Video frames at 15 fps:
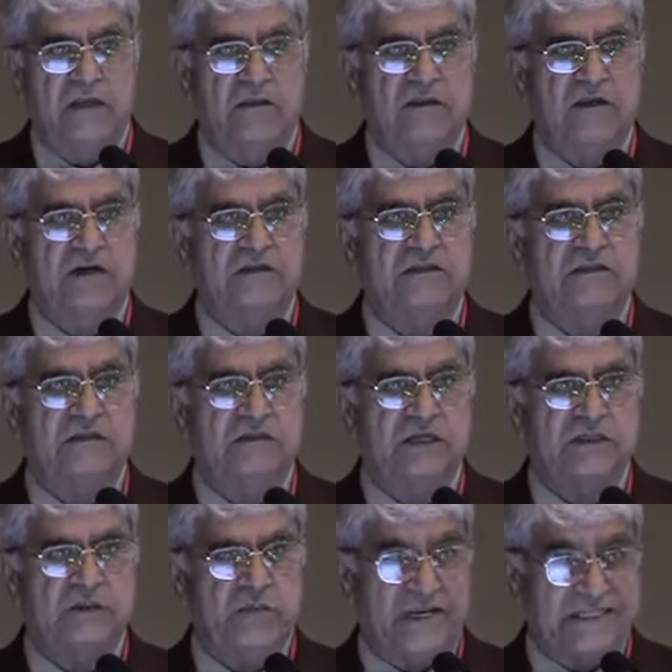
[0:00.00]
there are
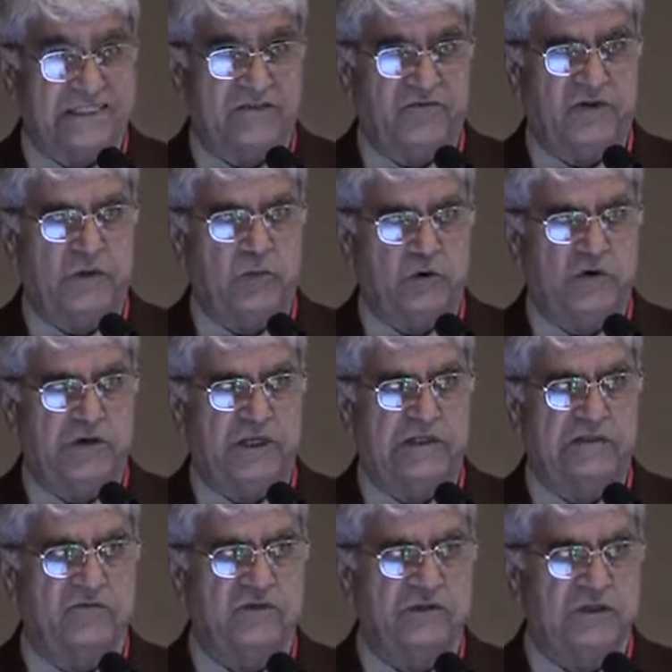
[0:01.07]
specific
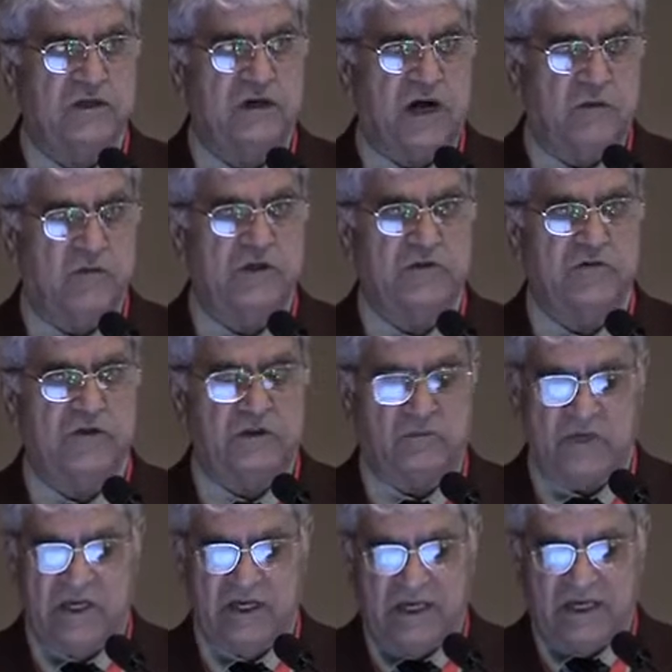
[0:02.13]
proteins which are common to them.
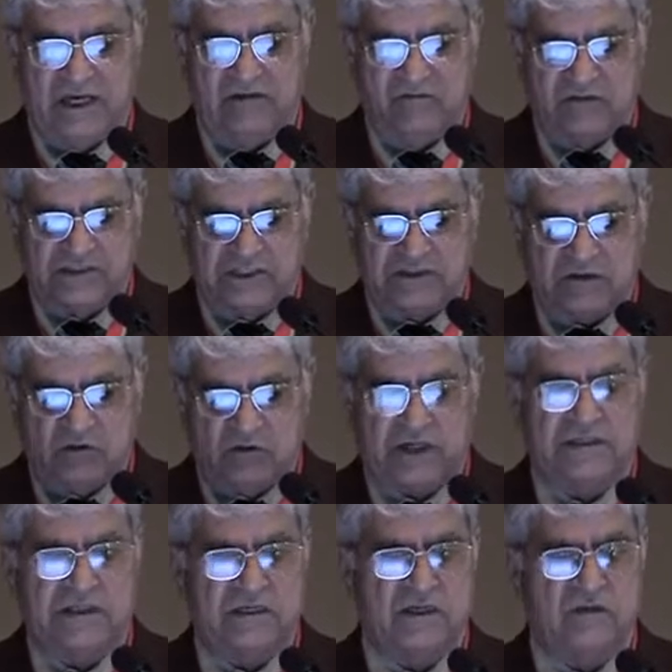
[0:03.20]
And we just look
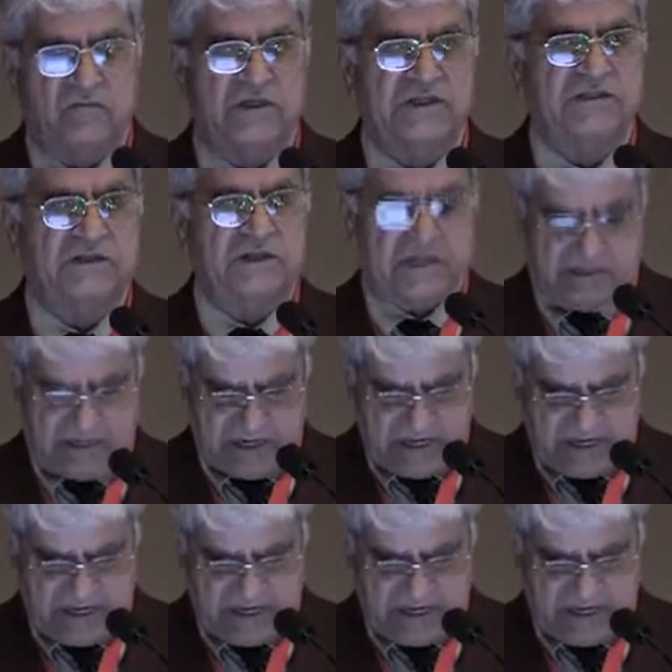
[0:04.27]
at the numbers there.